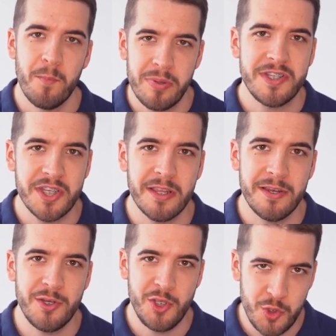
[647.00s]

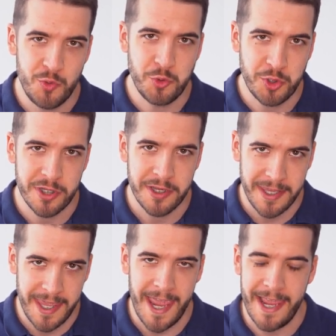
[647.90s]
particular use
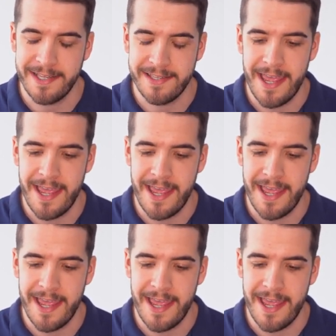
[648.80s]
case.